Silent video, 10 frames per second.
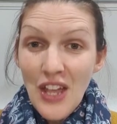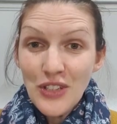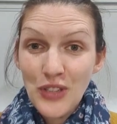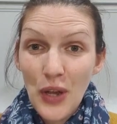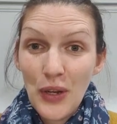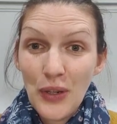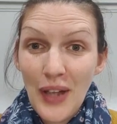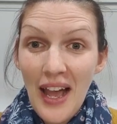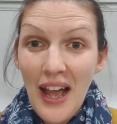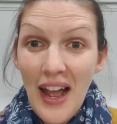So
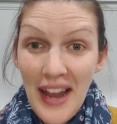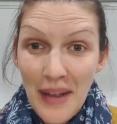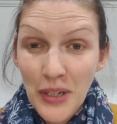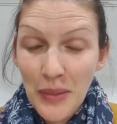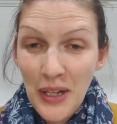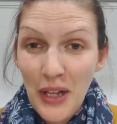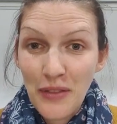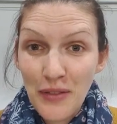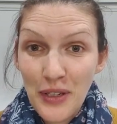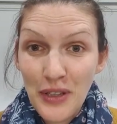I am going to be going
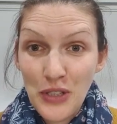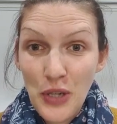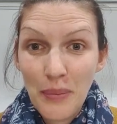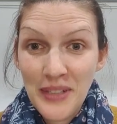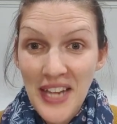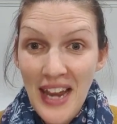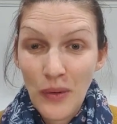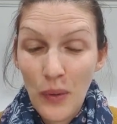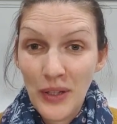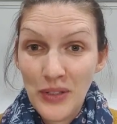through the top 10
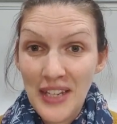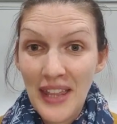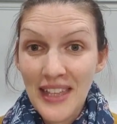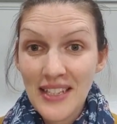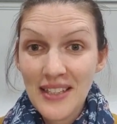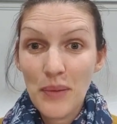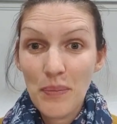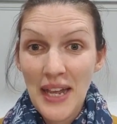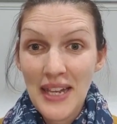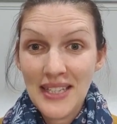oils. Now these are the
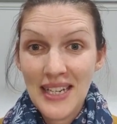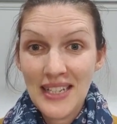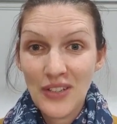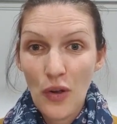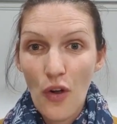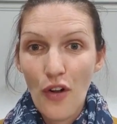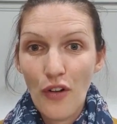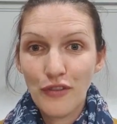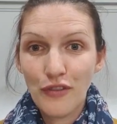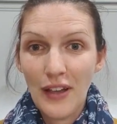basis
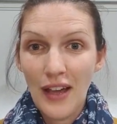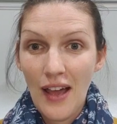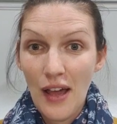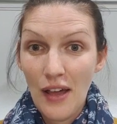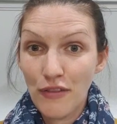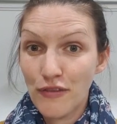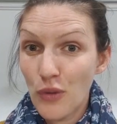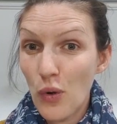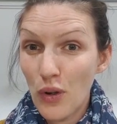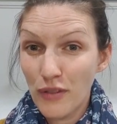of 4
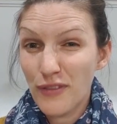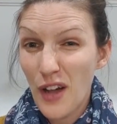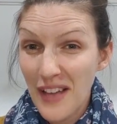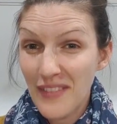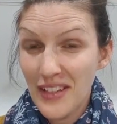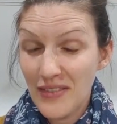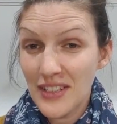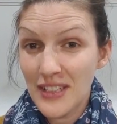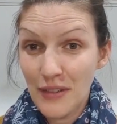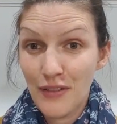or 5
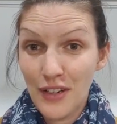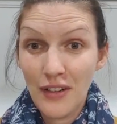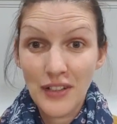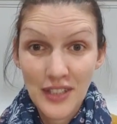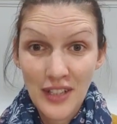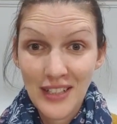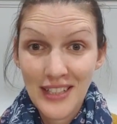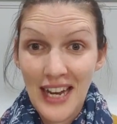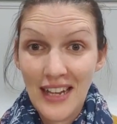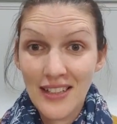even different starter
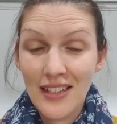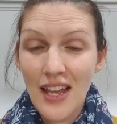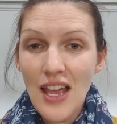kits.